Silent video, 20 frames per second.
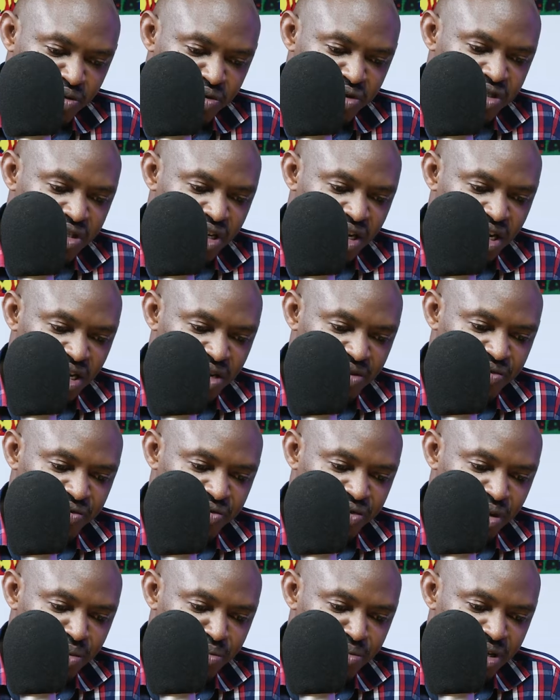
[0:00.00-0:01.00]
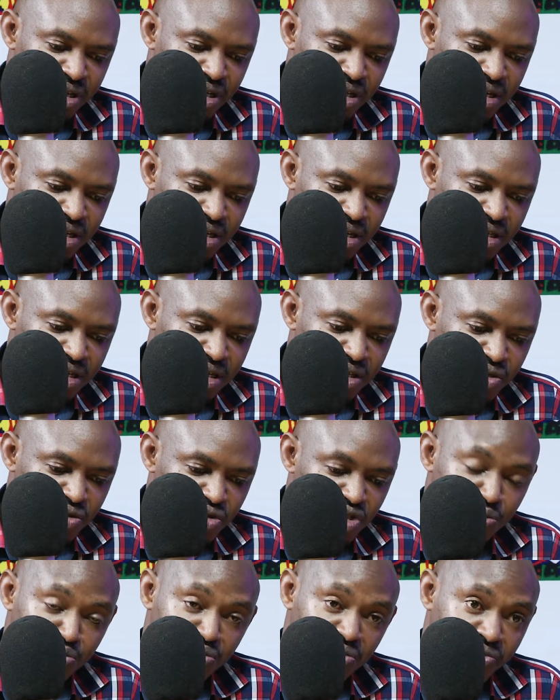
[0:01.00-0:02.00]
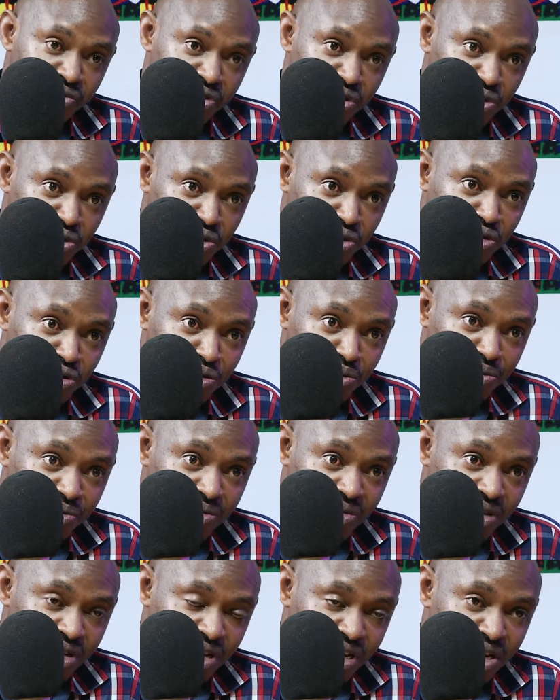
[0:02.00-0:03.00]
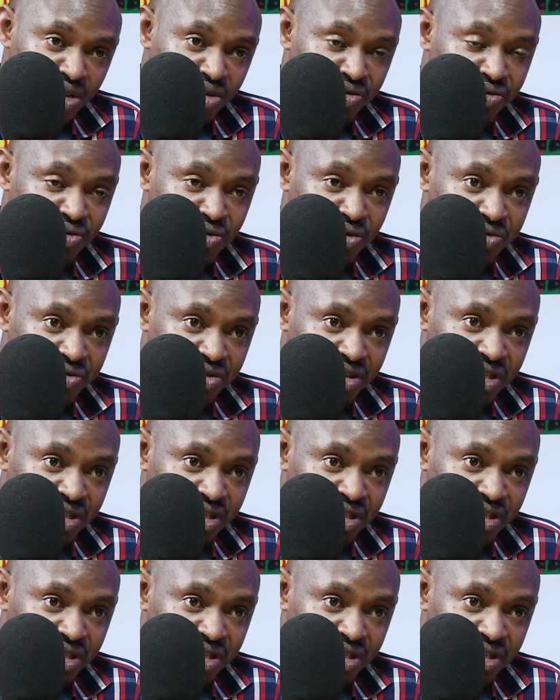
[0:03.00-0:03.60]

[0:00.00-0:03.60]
shall have a media that is not professional, and of course, this